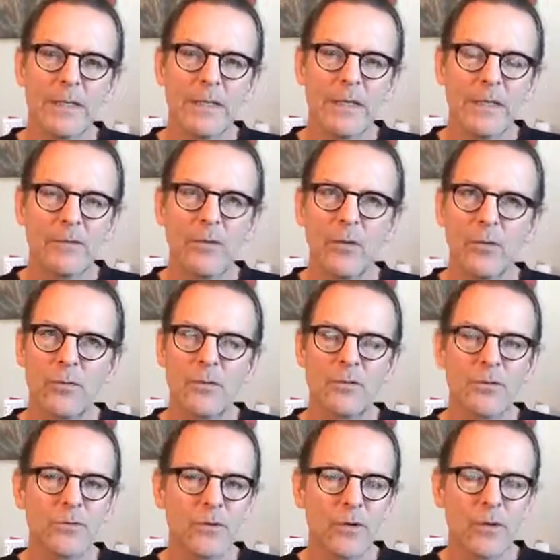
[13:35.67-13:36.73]
I told this
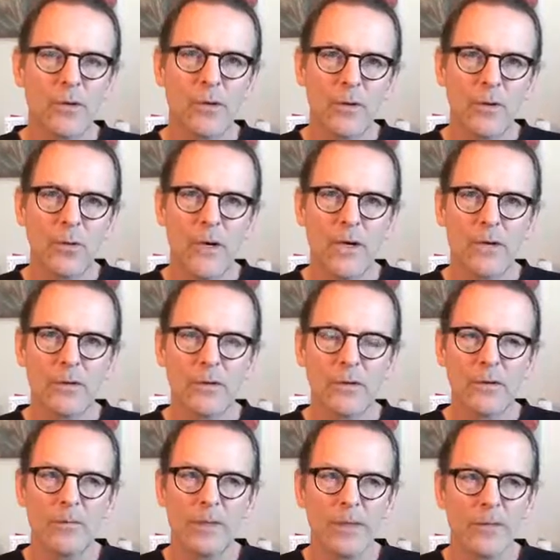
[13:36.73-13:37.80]
story quite a while
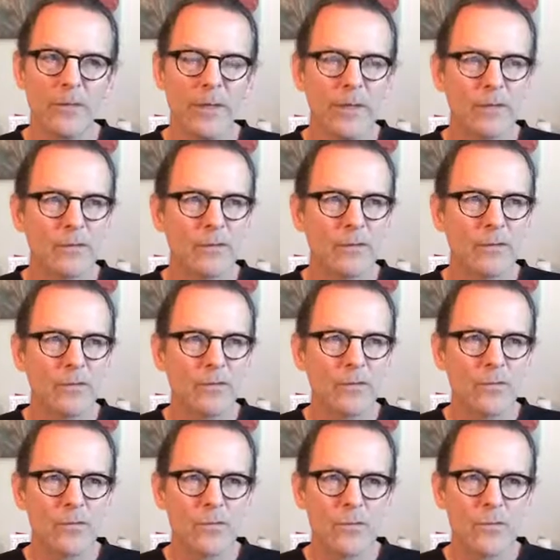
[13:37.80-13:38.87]
ago, but about
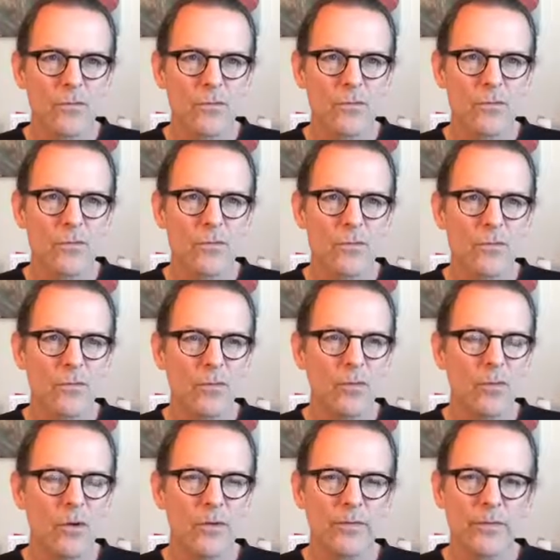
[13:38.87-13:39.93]

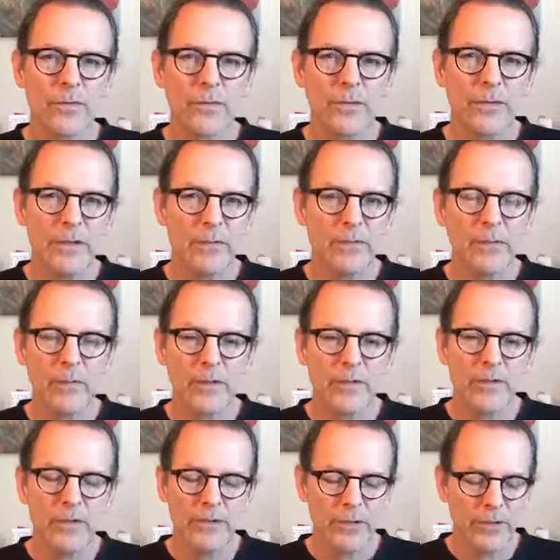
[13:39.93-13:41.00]
12, 13,
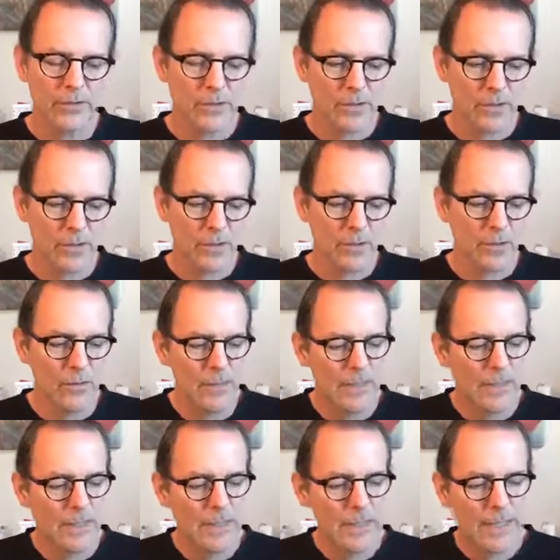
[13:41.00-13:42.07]
14 years ago,
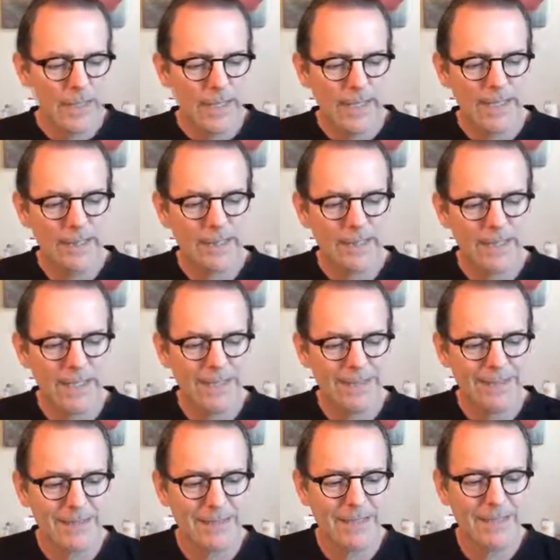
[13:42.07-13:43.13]
I
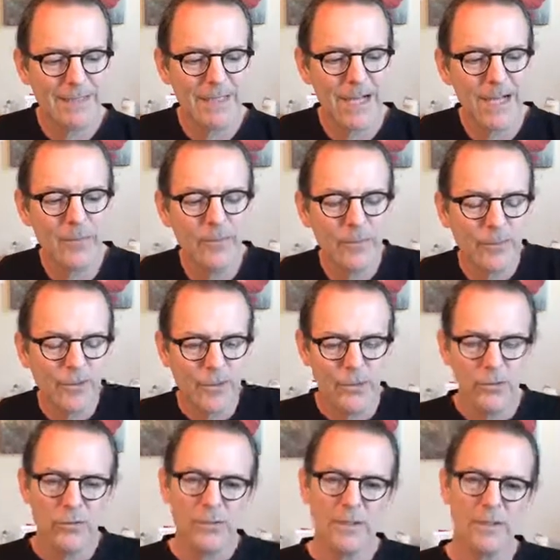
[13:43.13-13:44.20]
decided to stop
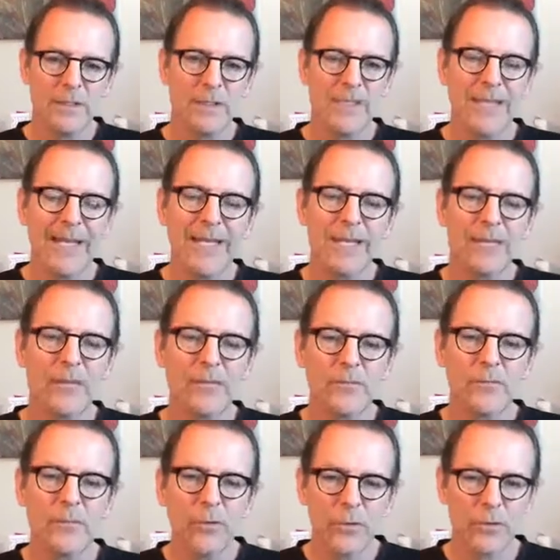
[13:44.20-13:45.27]
using negative
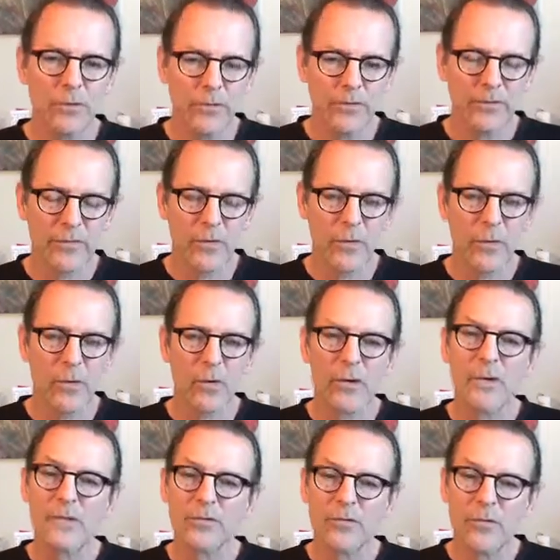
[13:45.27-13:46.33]
words or
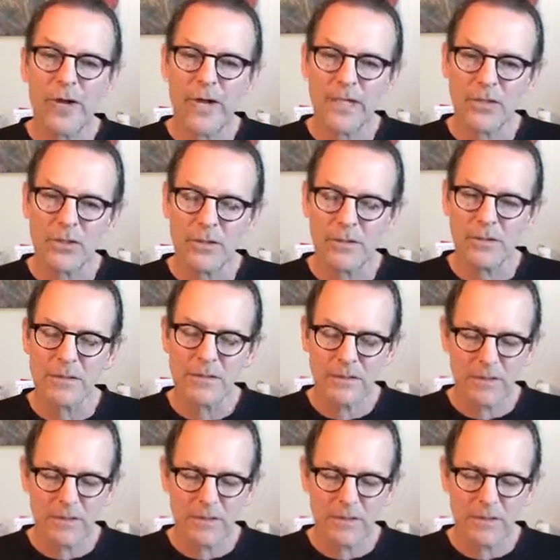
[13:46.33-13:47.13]
contractions.